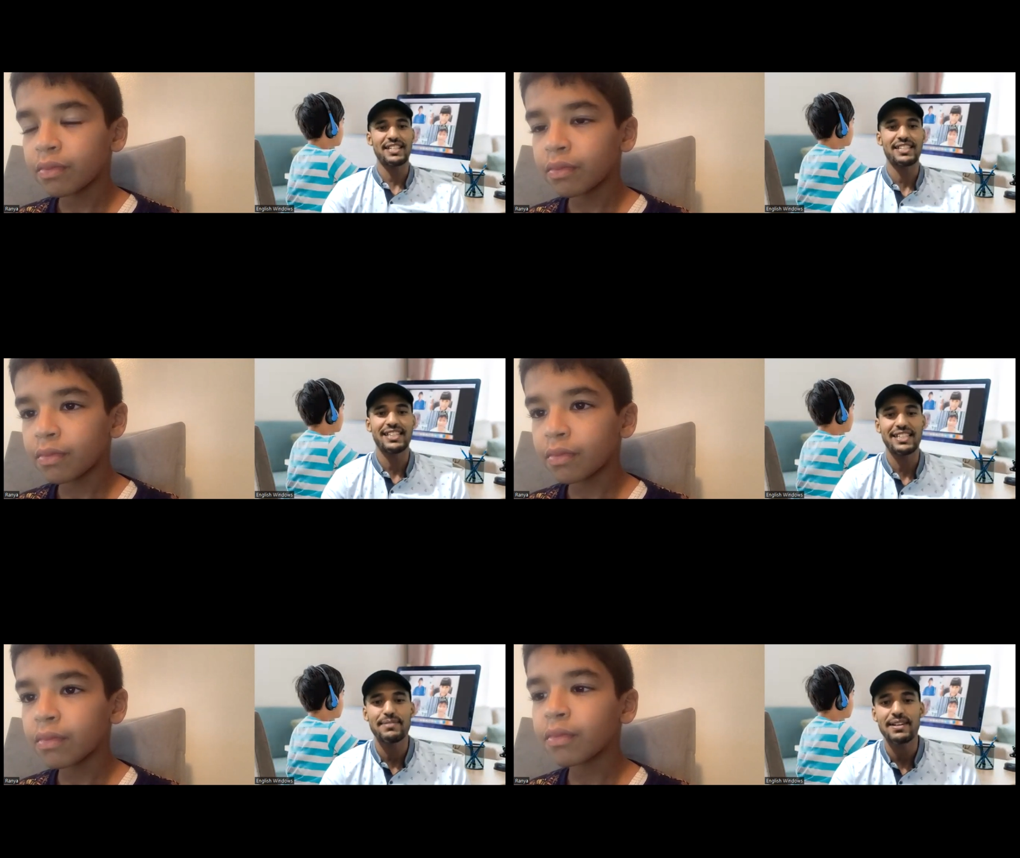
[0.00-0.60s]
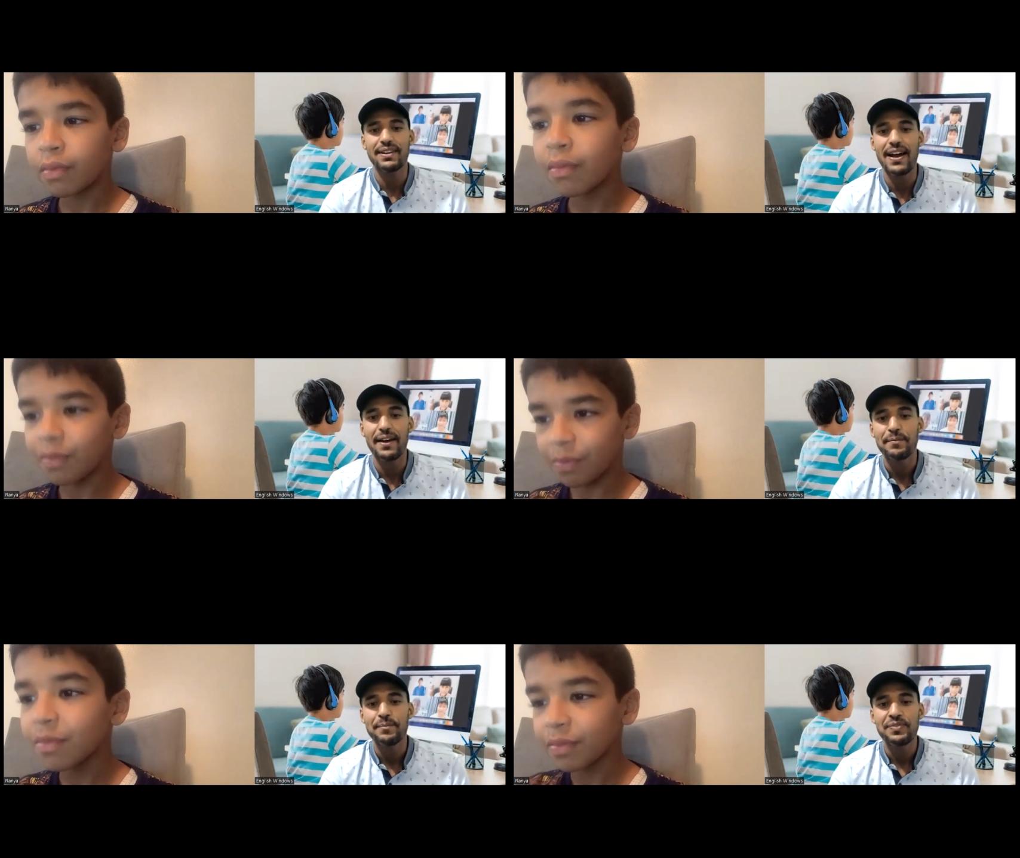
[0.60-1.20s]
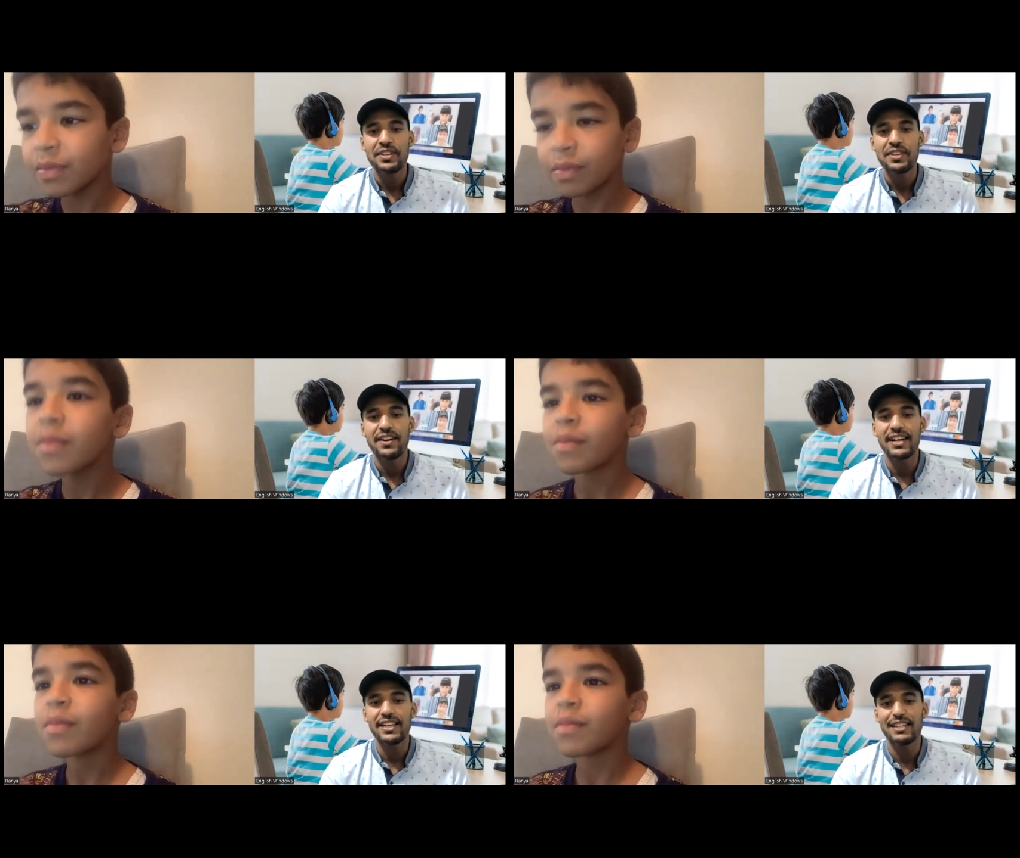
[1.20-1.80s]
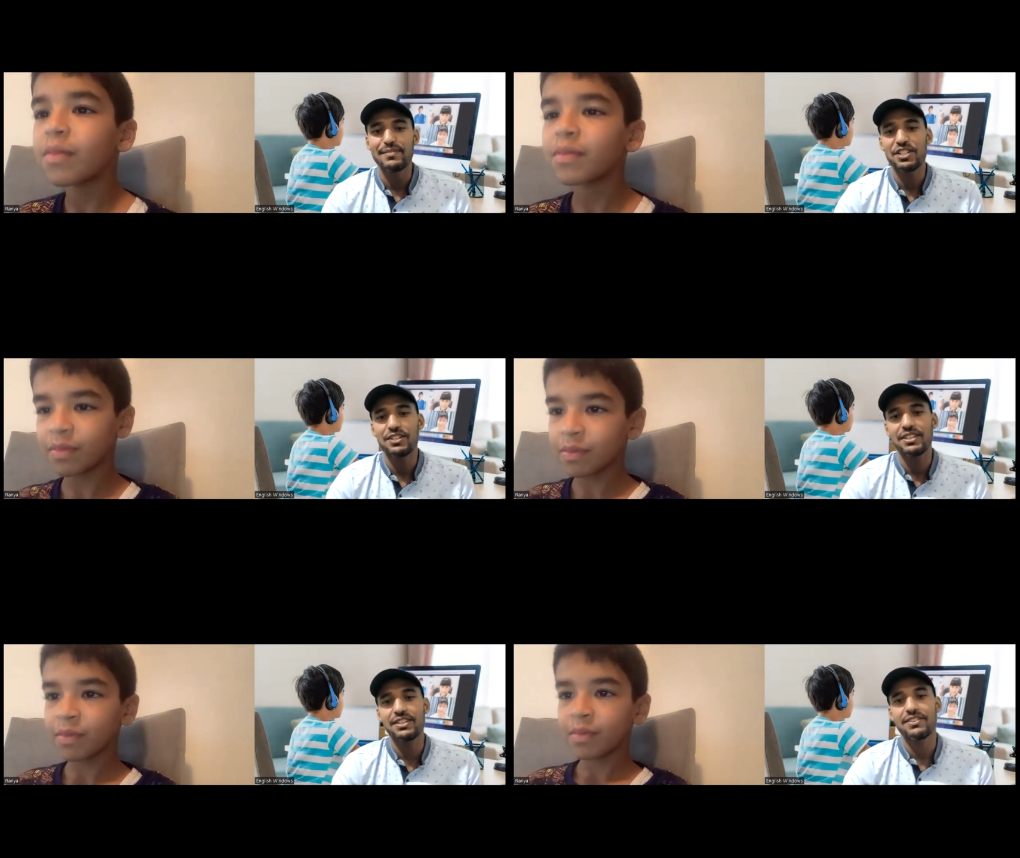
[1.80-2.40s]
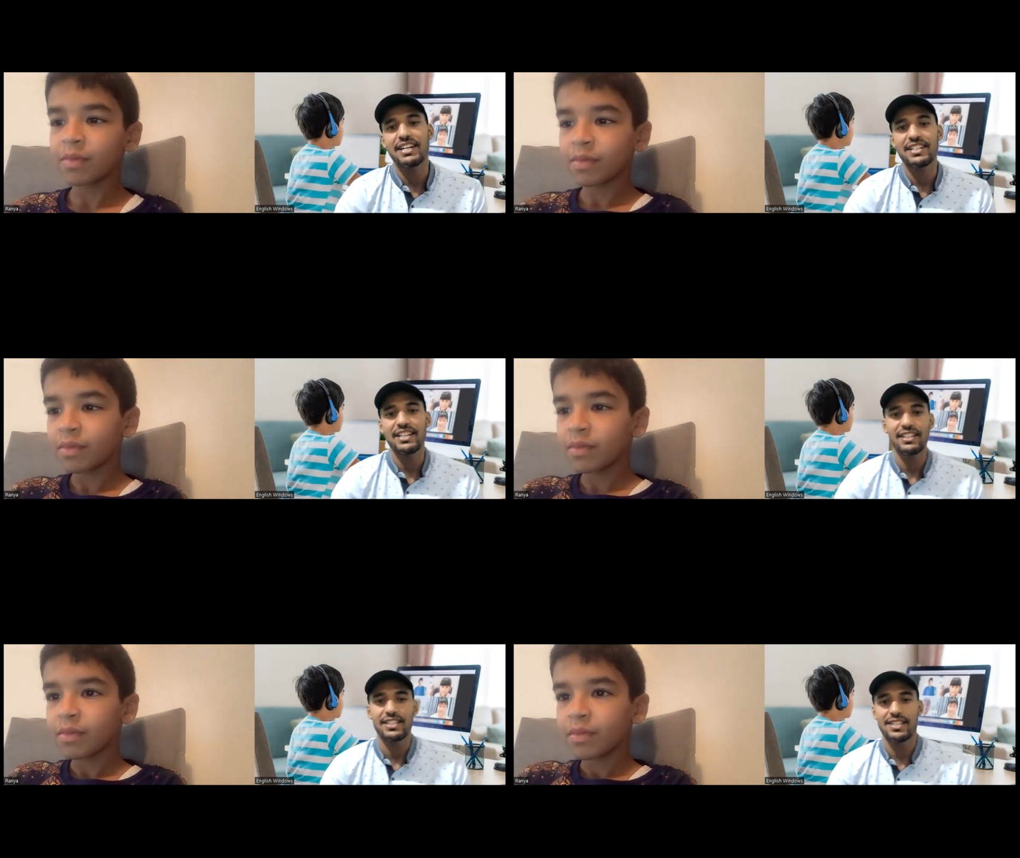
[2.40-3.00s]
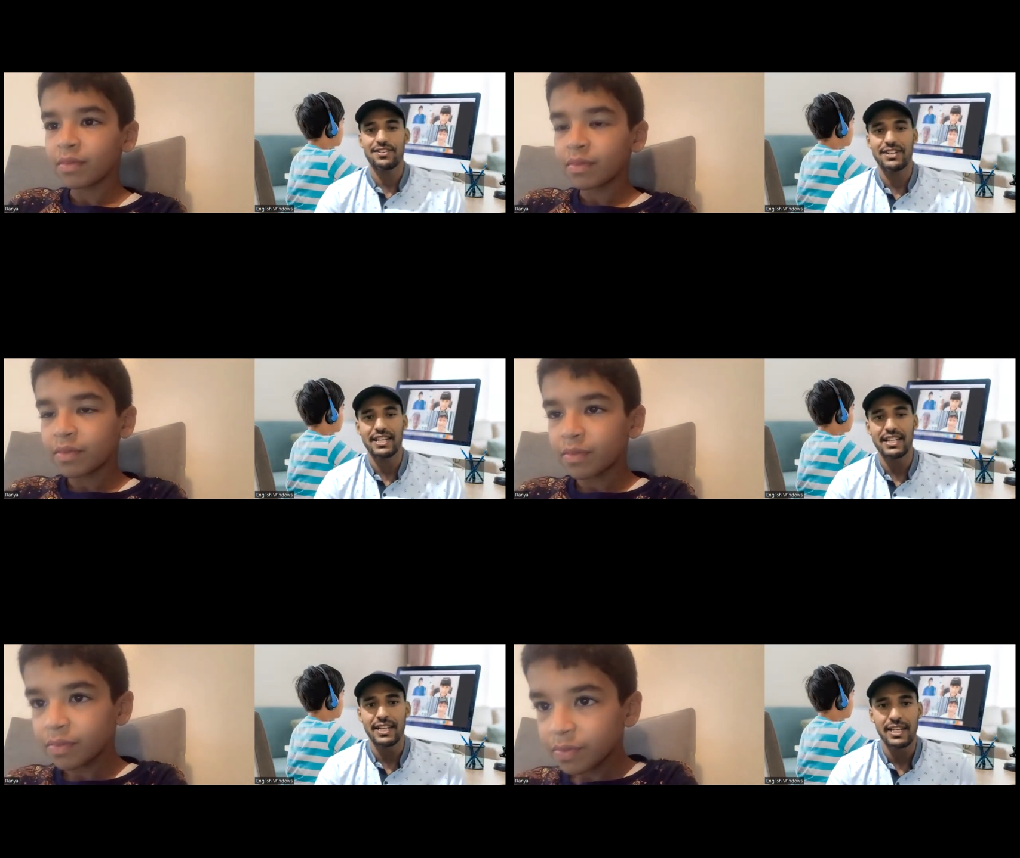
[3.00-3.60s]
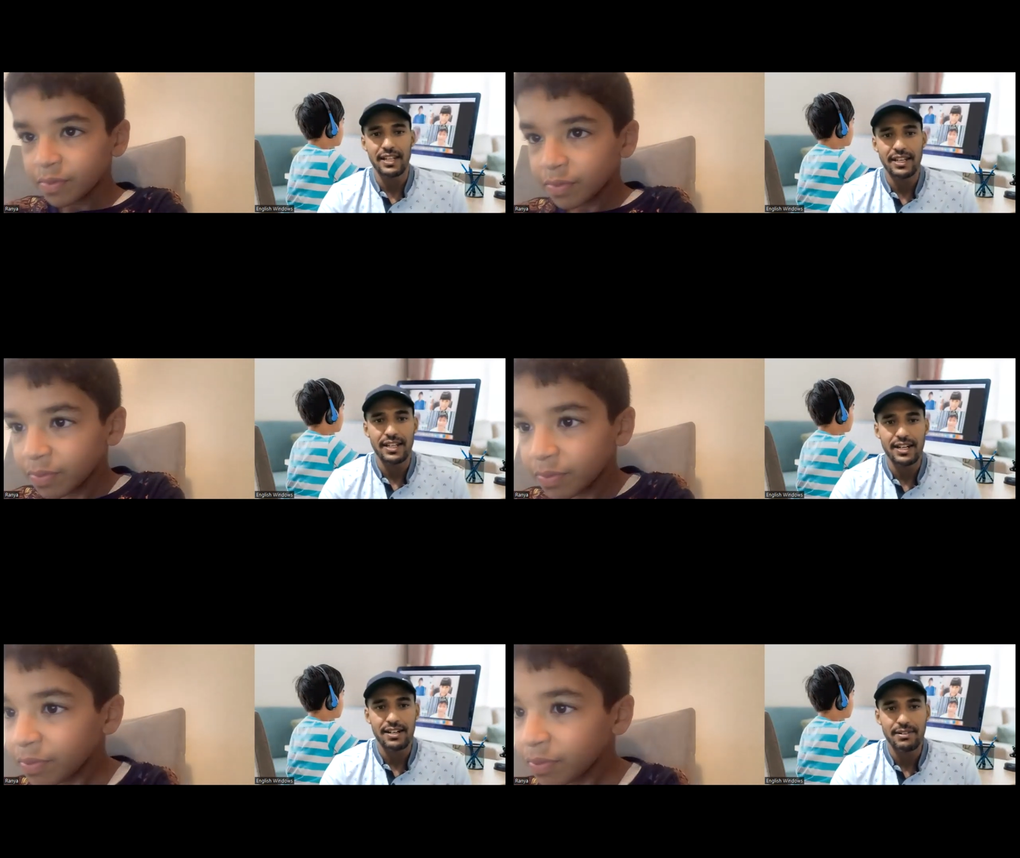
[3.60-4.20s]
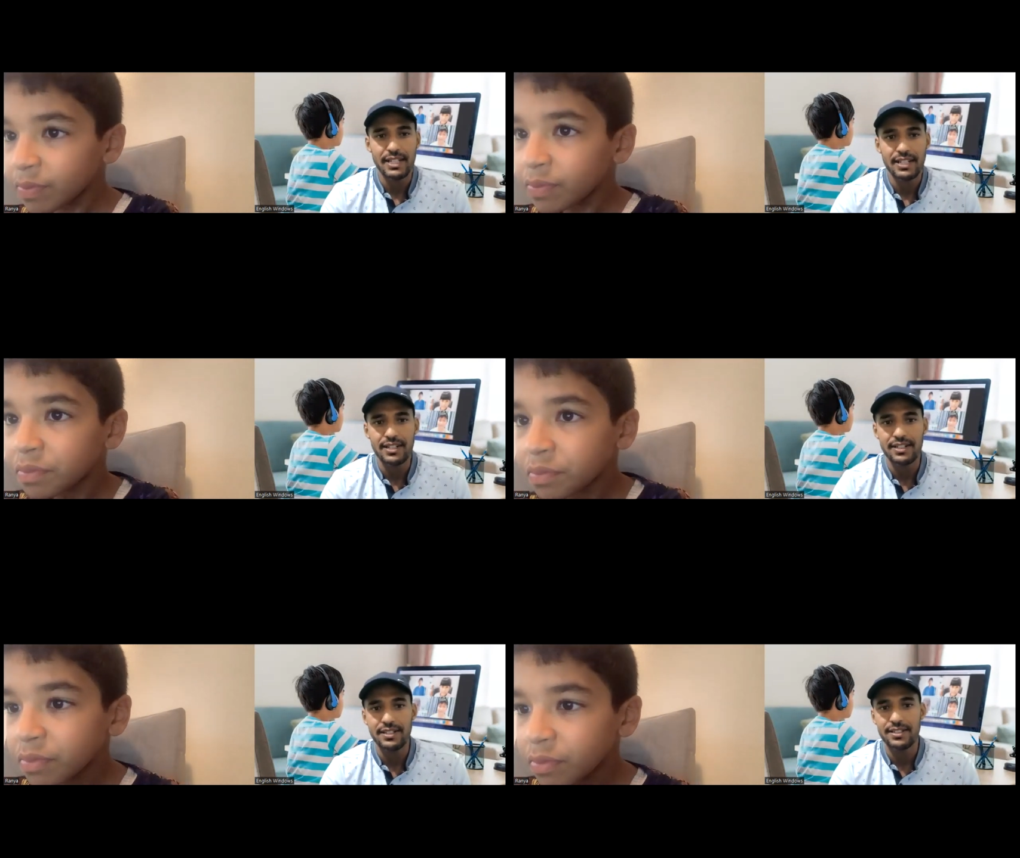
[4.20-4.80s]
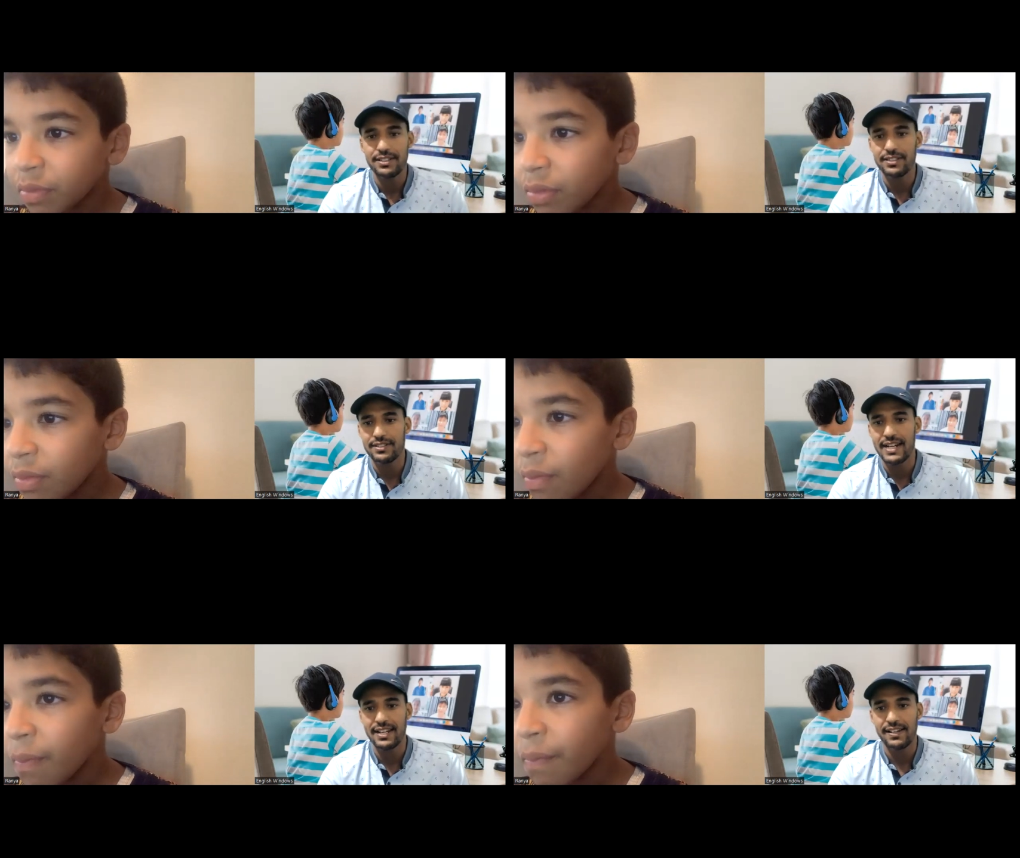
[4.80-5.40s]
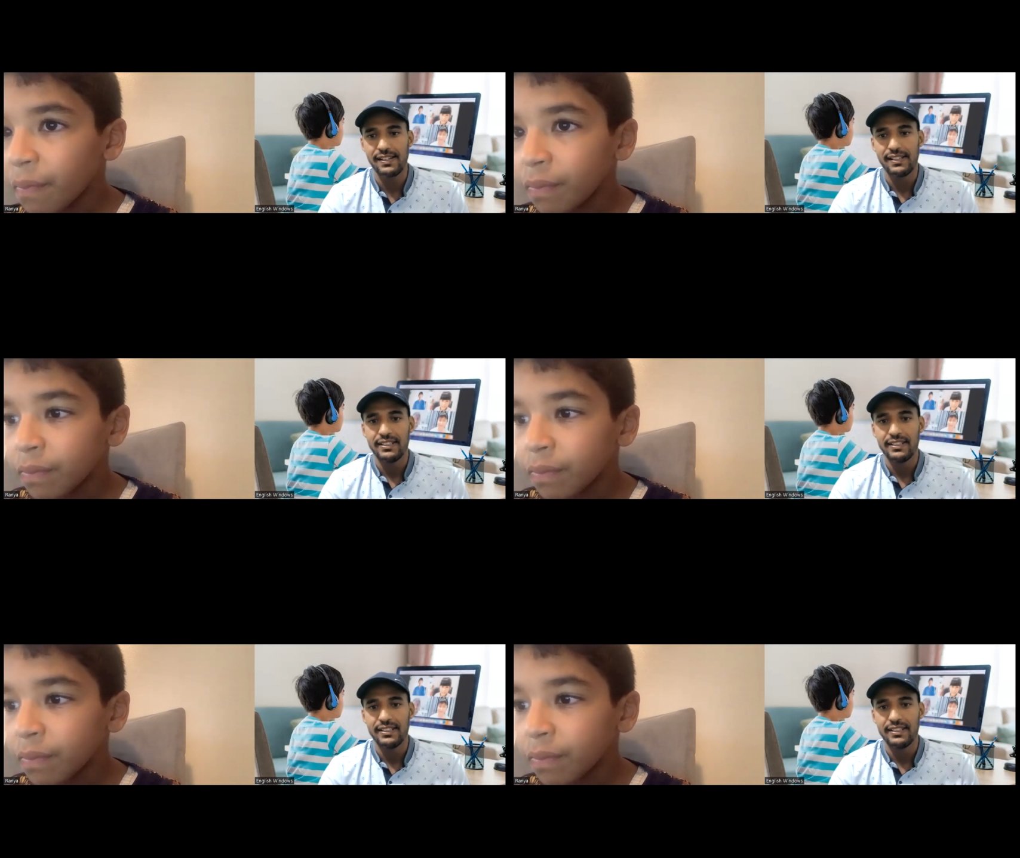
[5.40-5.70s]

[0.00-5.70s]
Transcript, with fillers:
Speaker 1: that a little bit, right? All right, let me share with you right now this screen. Here we go, right?